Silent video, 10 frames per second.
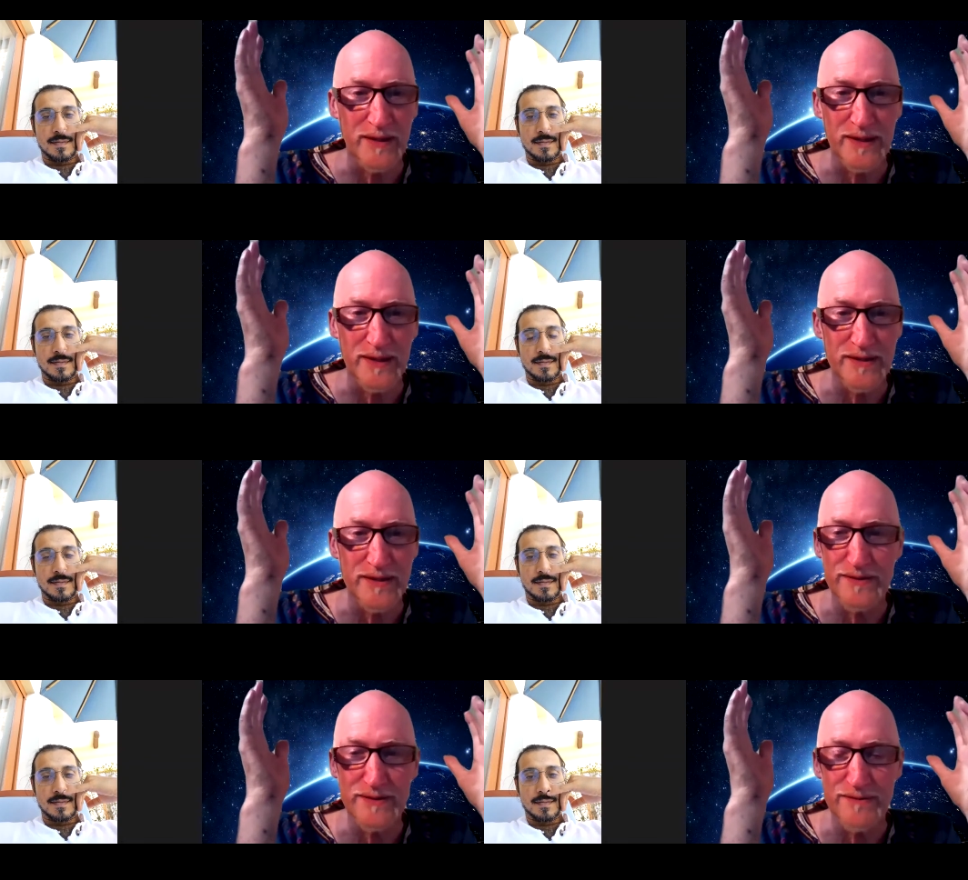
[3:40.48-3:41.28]
Speaker 1: Like
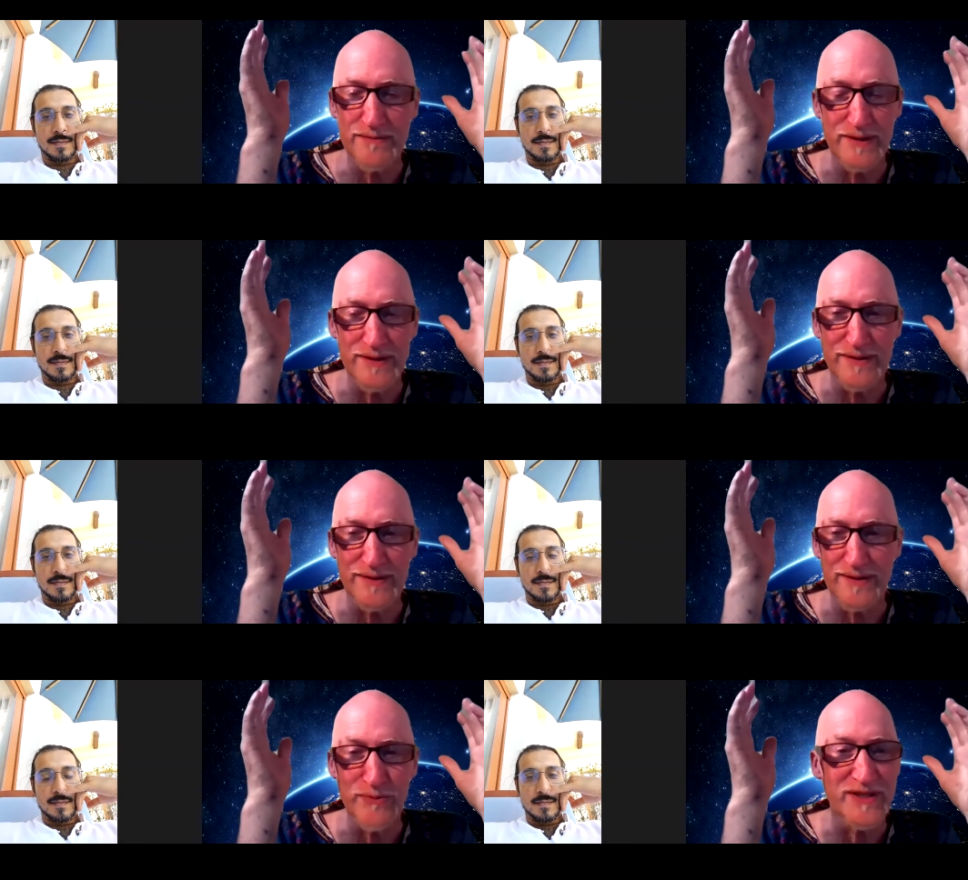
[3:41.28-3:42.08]
he's, he's,
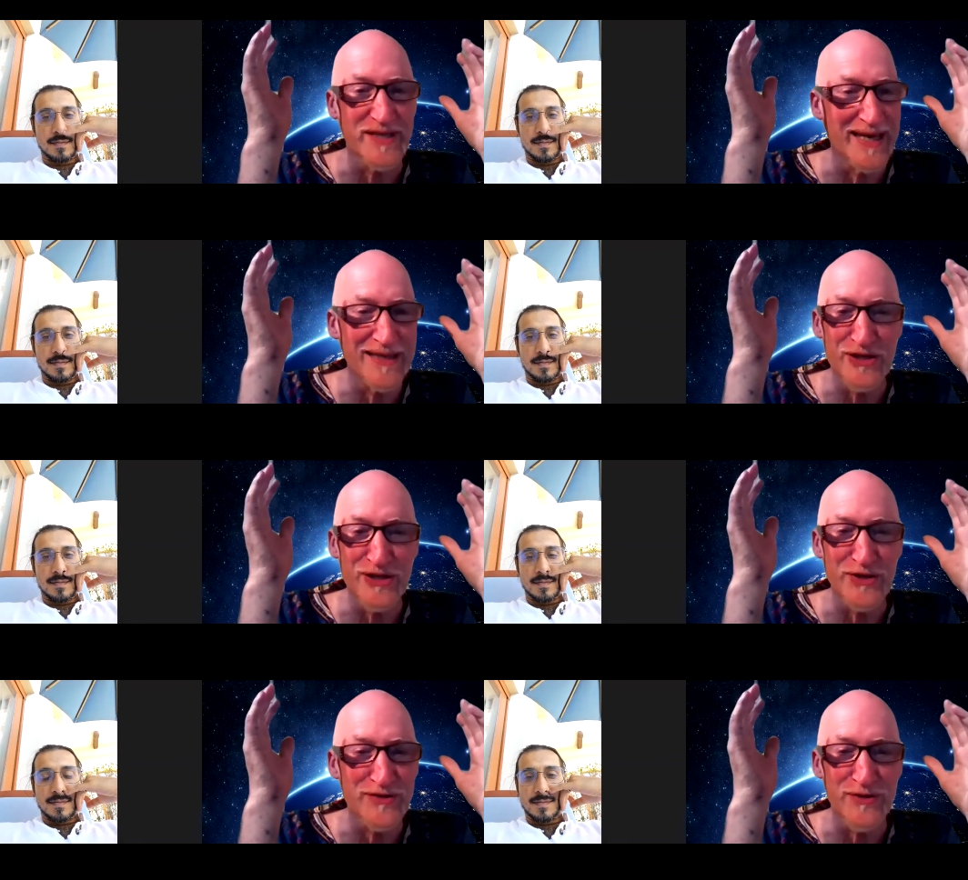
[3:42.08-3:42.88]
he was 10
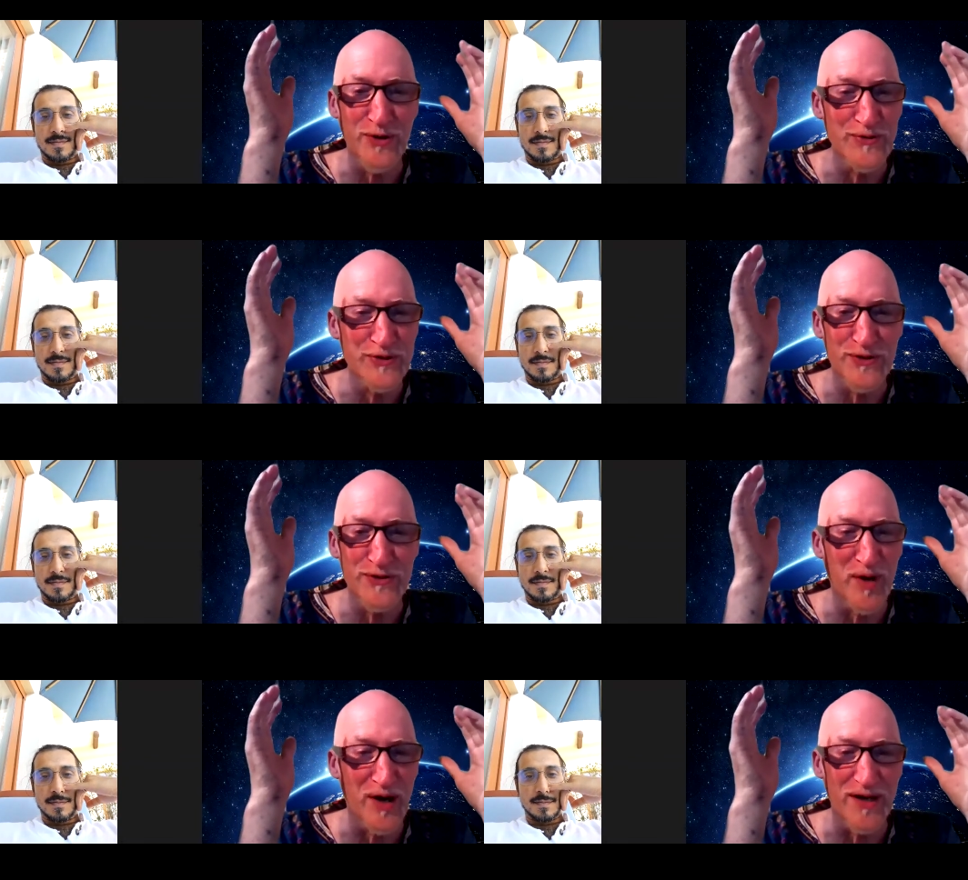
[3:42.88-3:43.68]
years Osho's
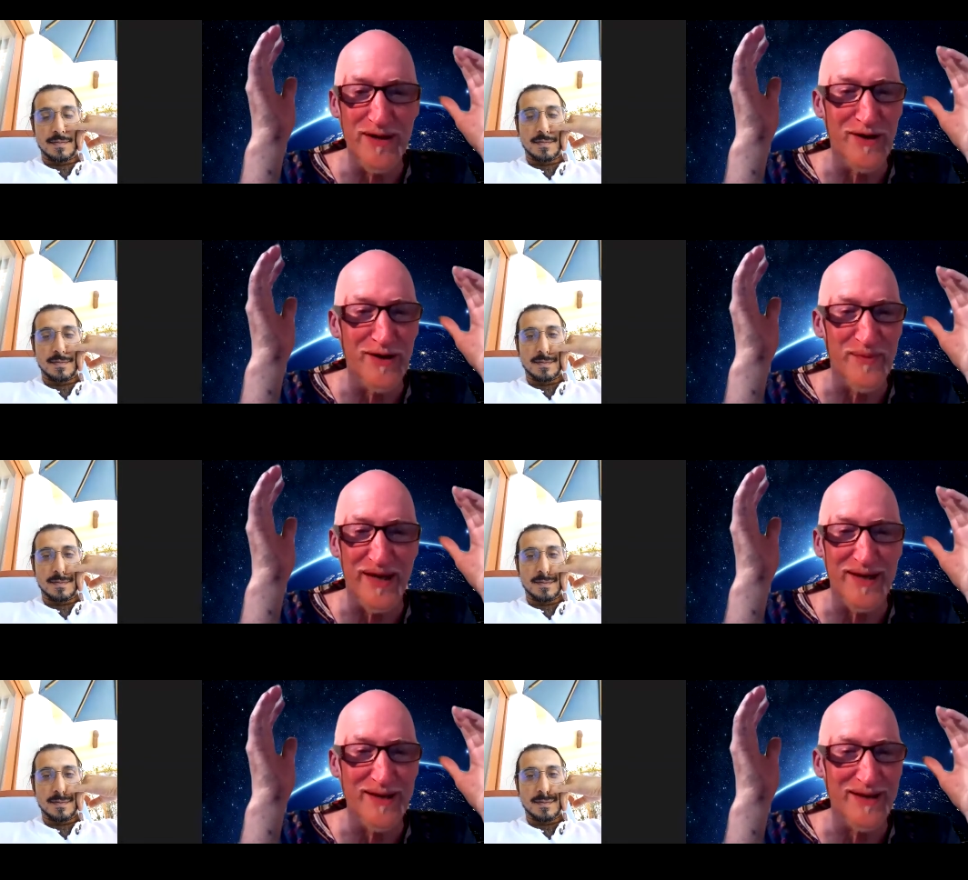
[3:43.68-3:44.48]
bodyguard, man.